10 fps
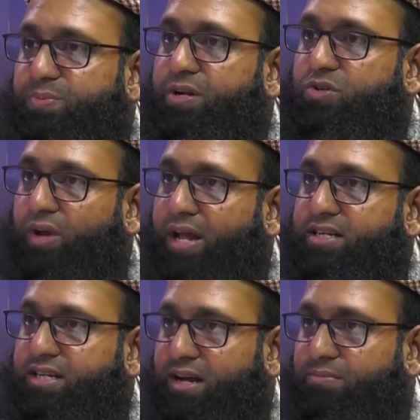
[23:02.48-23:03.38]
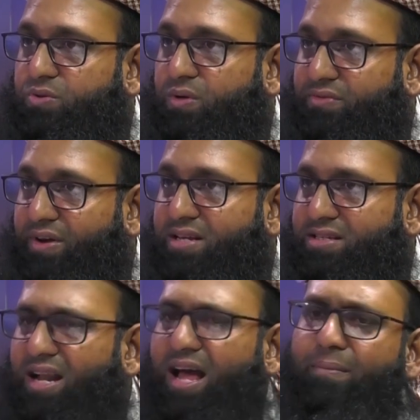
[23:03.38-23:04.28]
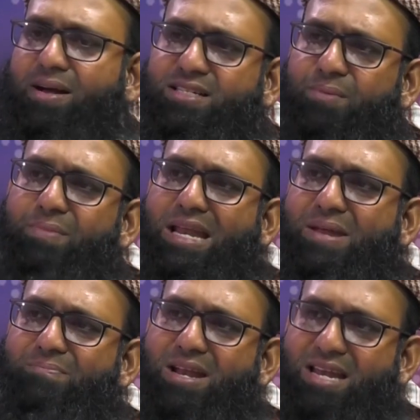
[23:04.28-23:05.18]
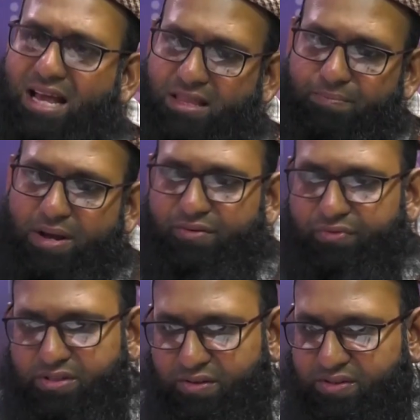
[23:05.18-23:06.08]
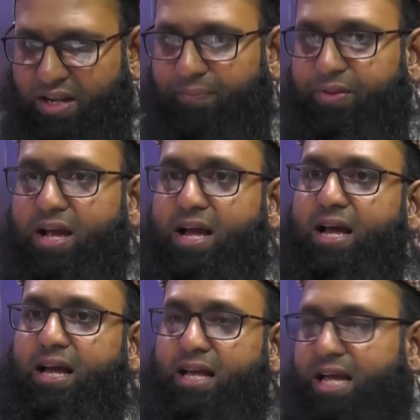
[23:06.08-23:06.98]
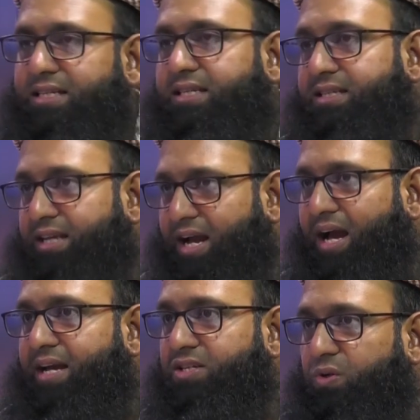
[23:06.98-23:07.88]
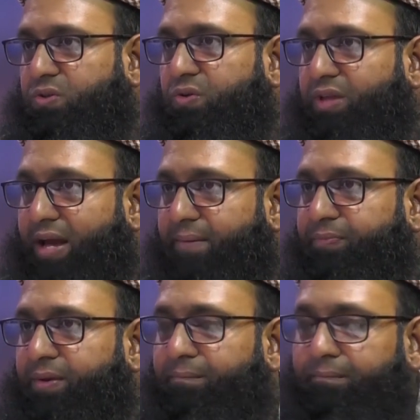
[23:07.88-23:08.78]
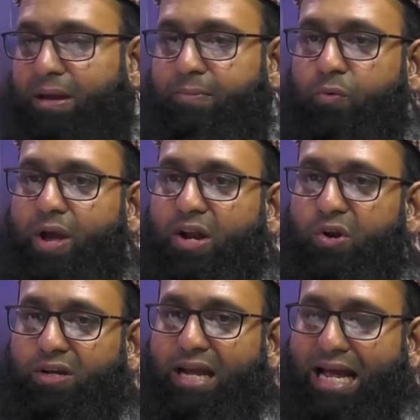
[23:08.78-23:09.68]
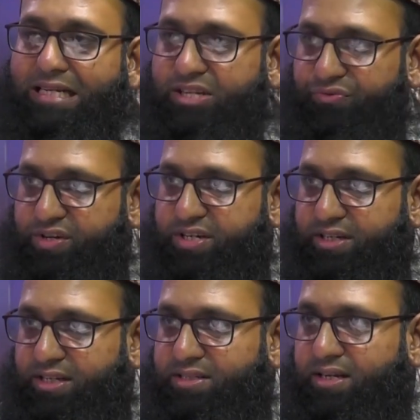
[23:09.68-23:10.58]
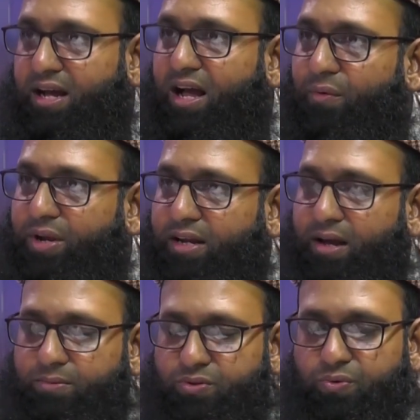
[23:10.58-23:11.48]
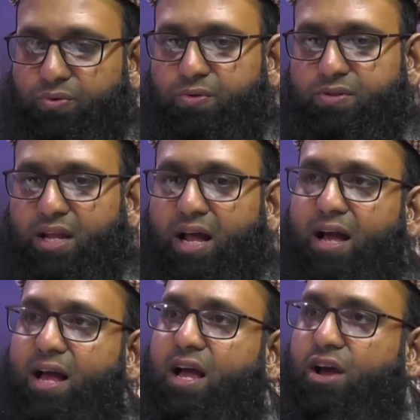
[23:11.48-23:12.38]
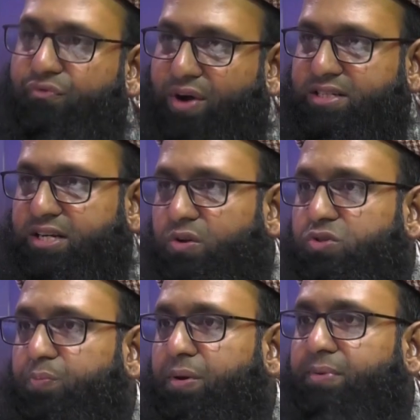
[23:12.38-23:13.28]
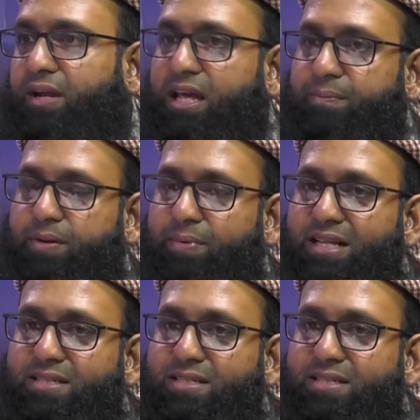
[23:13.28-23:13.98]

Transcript: spiritual energy comes to us via salah, amongst the many, many other benefits of salah. Yes, zakah is also there. Maybe we are not as deficient in zakah when it comes to, to salah. Fasting also people keep it, but it's